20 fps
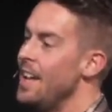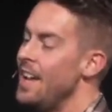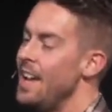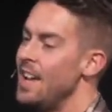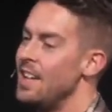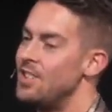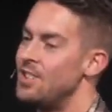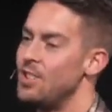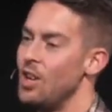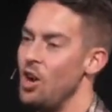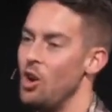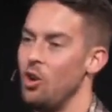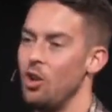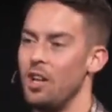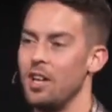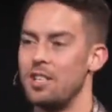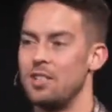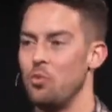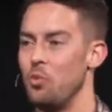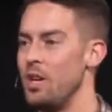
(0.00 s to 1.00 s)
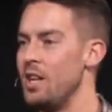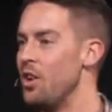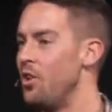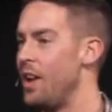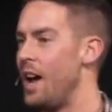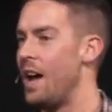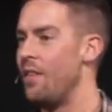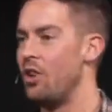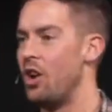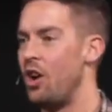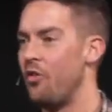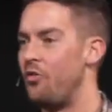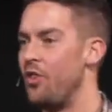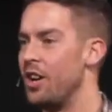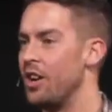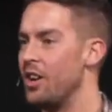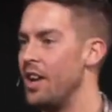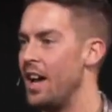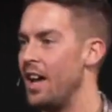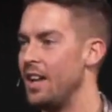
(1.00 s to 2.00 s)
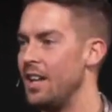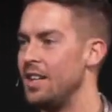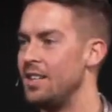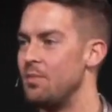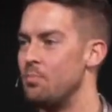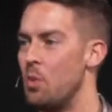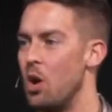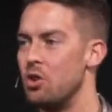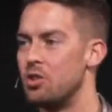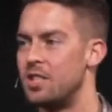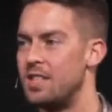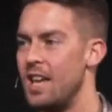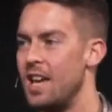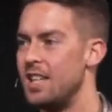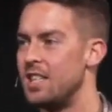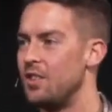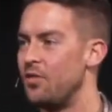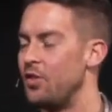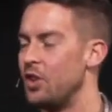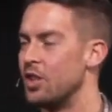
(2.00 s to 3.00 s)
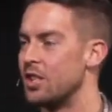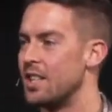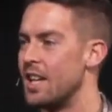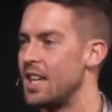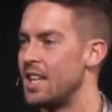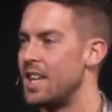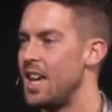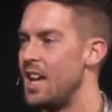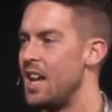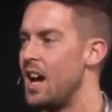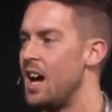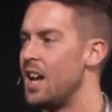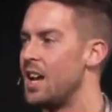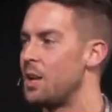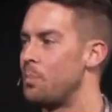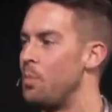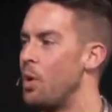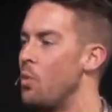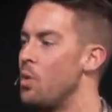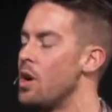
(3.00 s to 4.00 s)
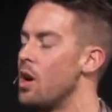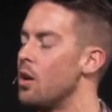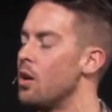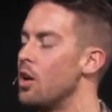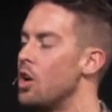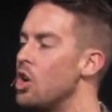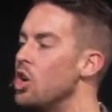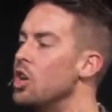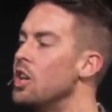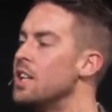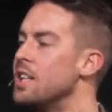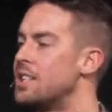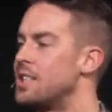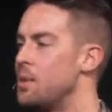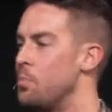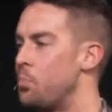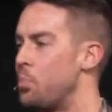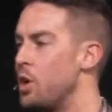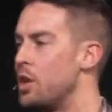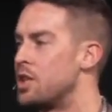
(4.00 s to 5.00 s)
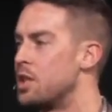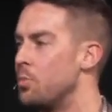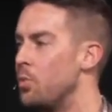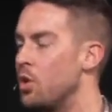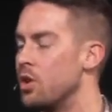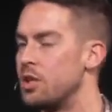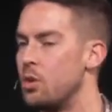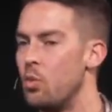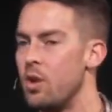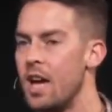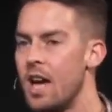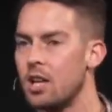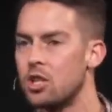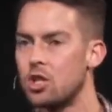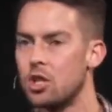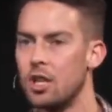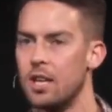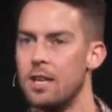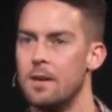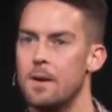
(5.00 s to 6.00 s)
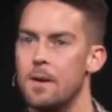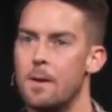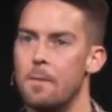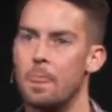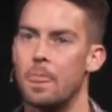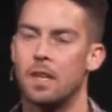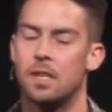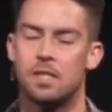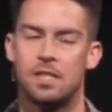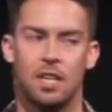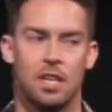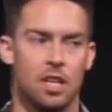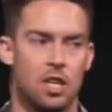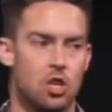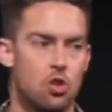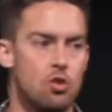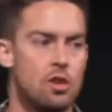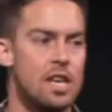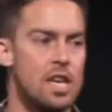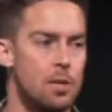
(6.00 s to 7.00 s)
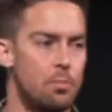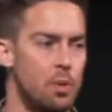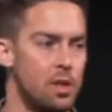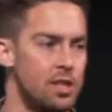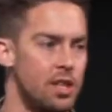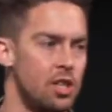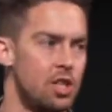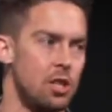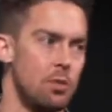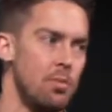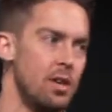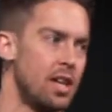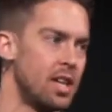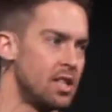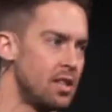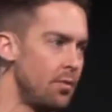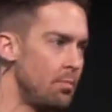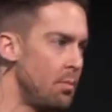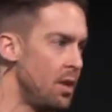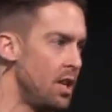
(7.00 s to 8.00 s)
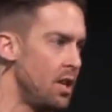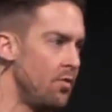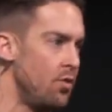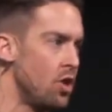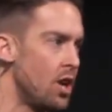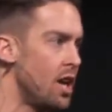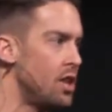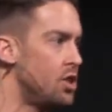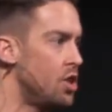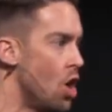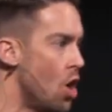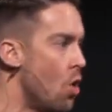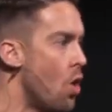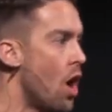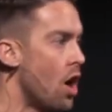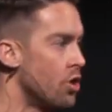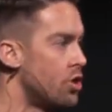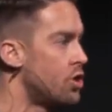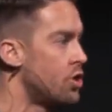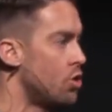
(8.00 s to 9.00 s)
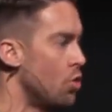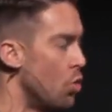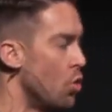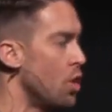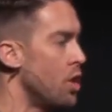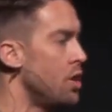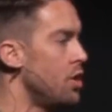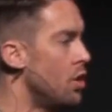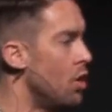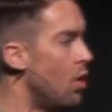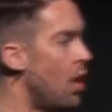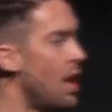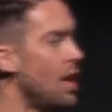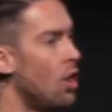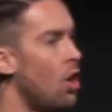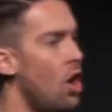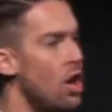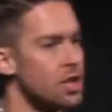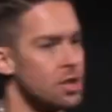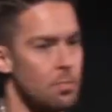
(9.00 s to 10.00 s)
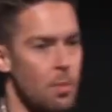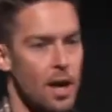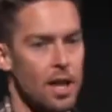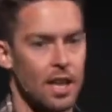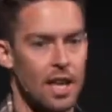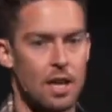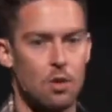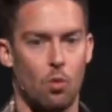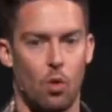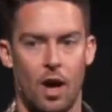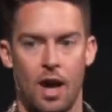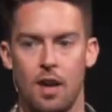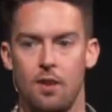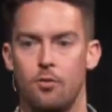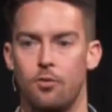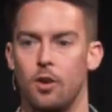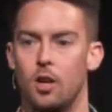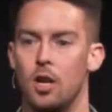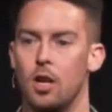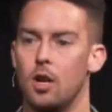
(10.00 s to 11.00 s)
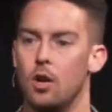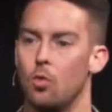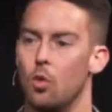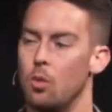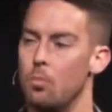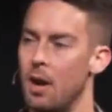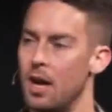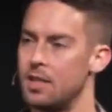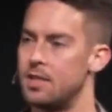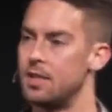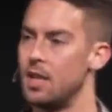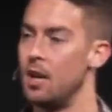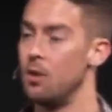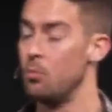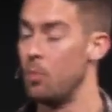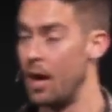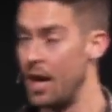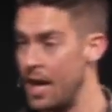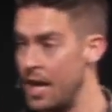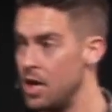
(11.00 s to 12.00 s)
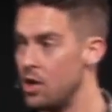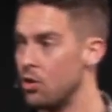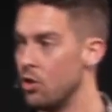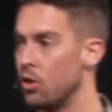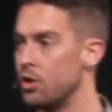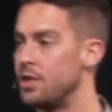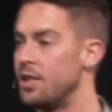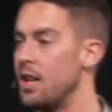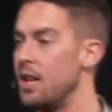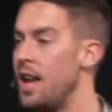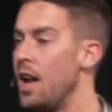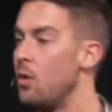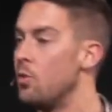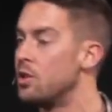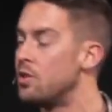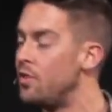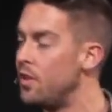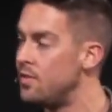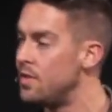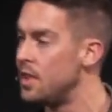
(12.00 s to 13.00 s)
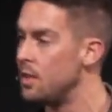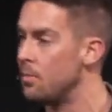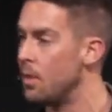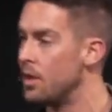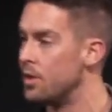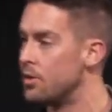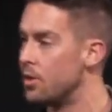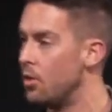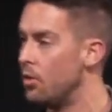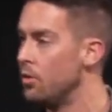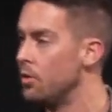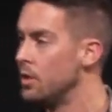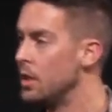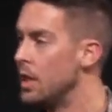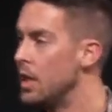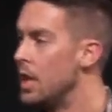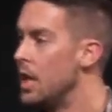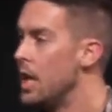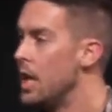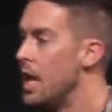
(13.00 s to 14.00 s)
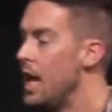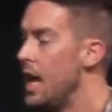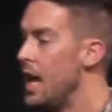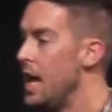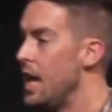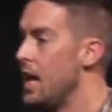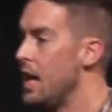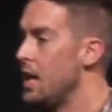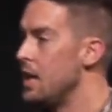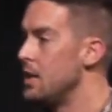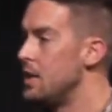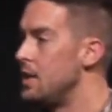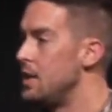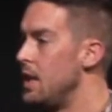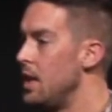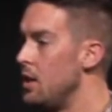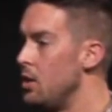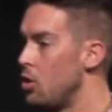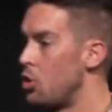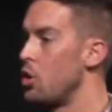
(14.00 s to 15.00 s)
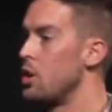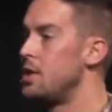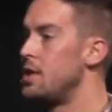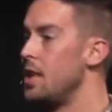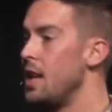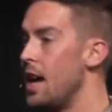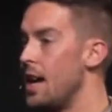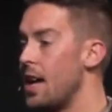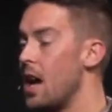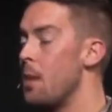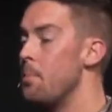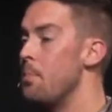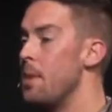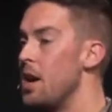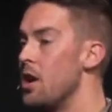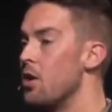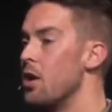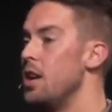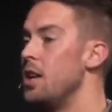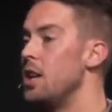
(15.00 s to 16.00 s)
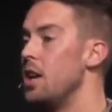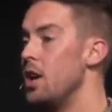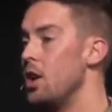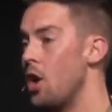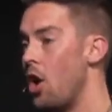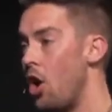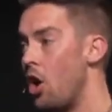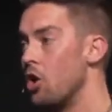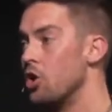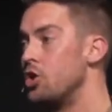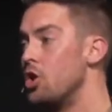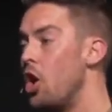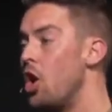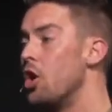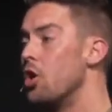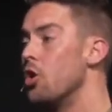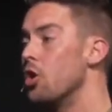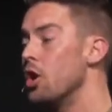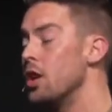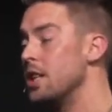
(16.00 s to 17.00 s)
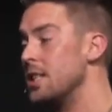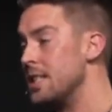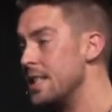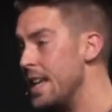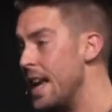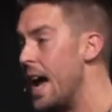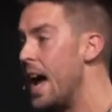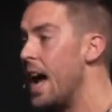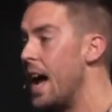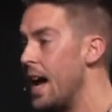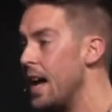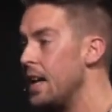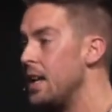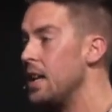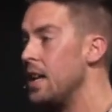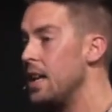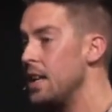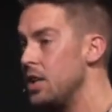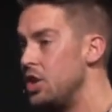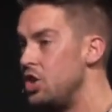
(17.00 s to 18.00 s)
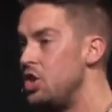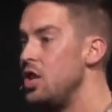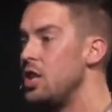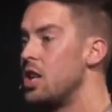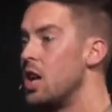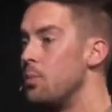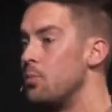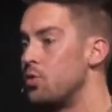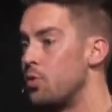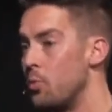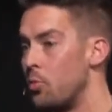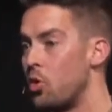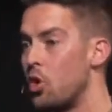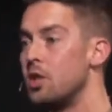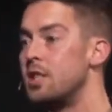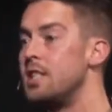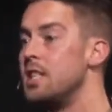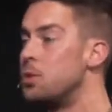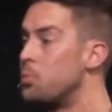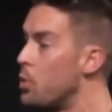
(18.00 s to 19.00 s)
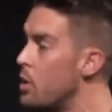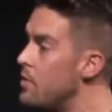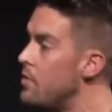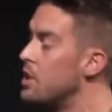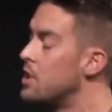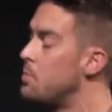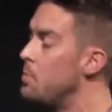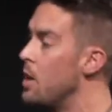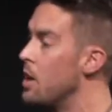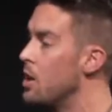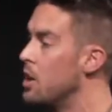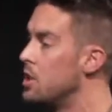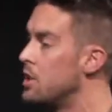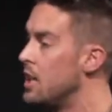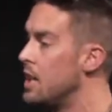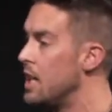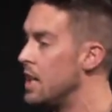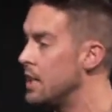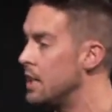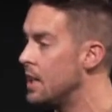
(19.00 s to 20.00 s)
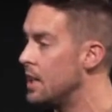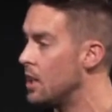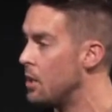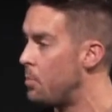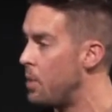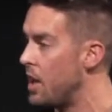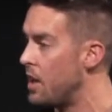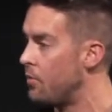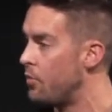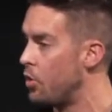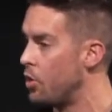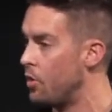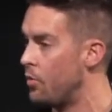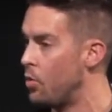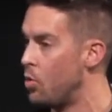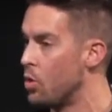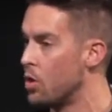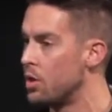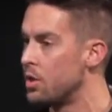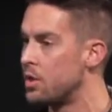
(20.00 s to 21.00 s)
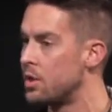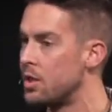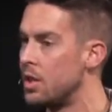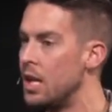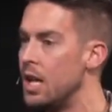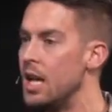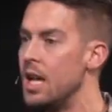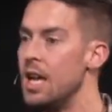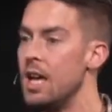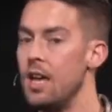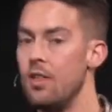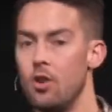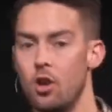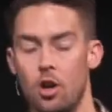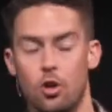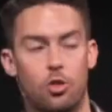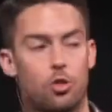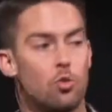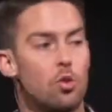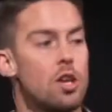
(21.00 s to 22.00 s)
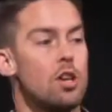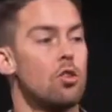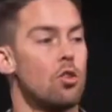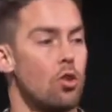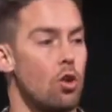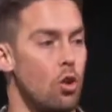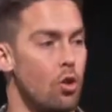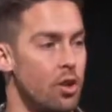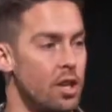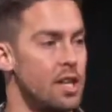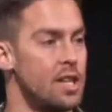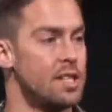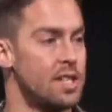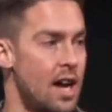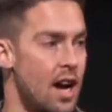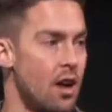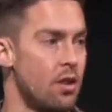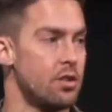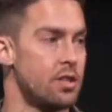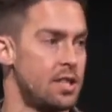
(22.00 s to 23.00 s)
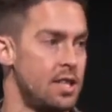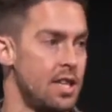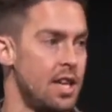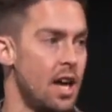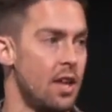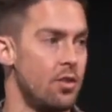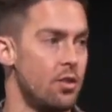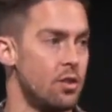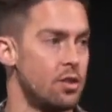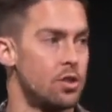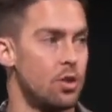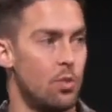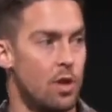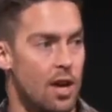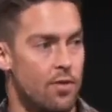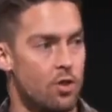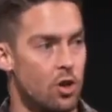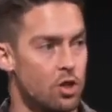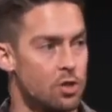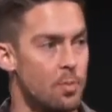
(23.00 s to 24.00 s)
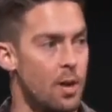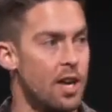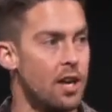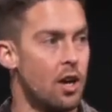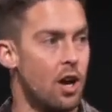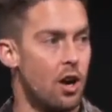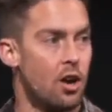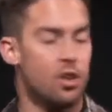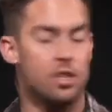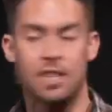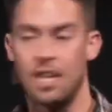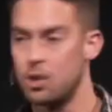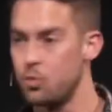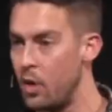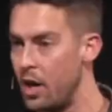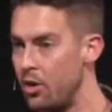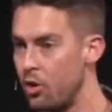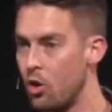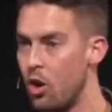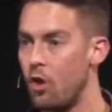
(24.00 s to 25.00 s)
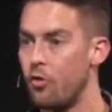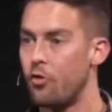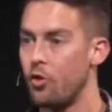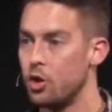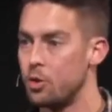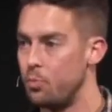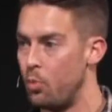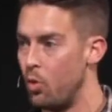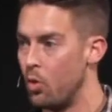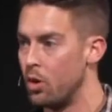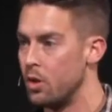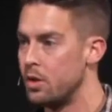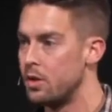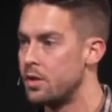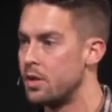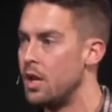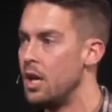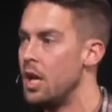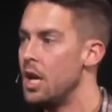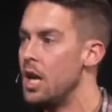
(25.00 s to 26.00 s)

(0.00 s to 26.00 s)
And so, look, we don't have it all figured out. It, most days it feels like chaotic, but we are learning some principles. And we actually sit in a unique position because if many of you guys know our story. You know, I lost my late wife when my son, my eight year old son now, was 15 months old. And then Christy and I got married, and our daughter is nine, and she comes from Christy's previous marriage that ended in a painful divorce. And then our three year old is ours together. So we have yours, mine, and ours. That's why they're all firstborns.